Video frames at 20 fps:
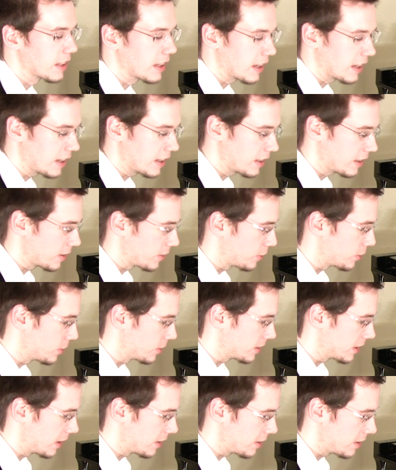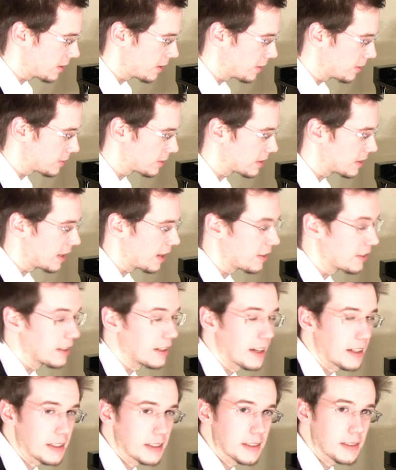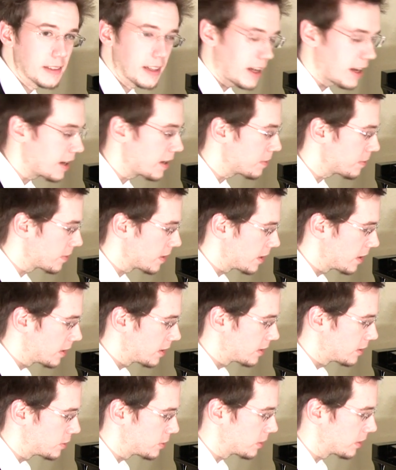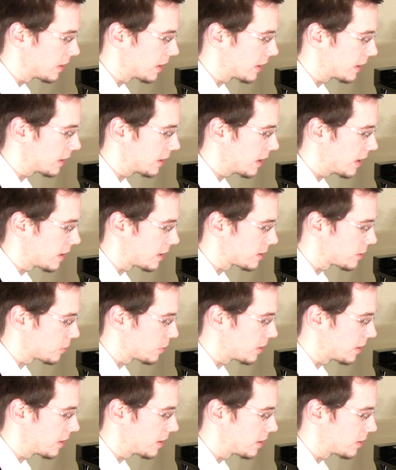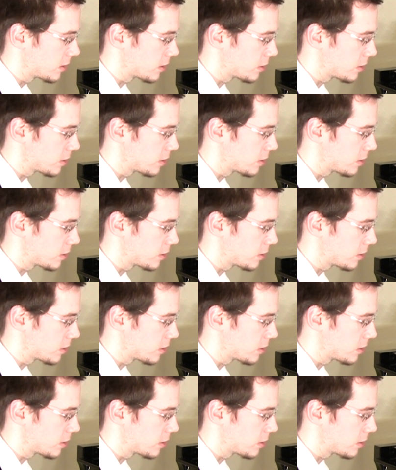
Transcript: Okay, hold down the notes. Now the next time, do it like this, where you're